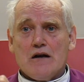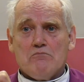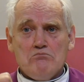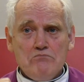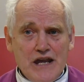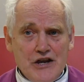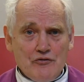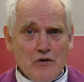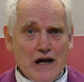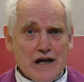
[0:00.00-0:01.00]

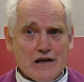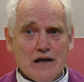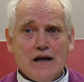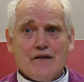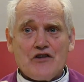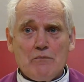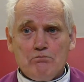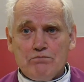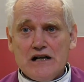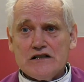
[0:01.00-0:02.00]
Meanwhile, the
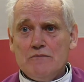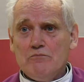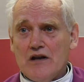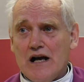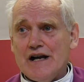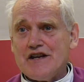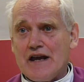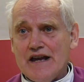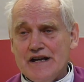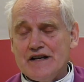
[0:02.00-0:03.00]
bottom line
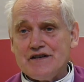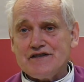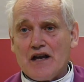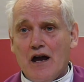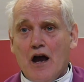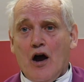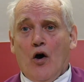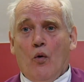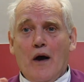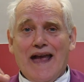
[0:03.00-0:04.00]
is,
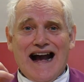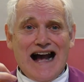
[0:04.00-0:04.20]
We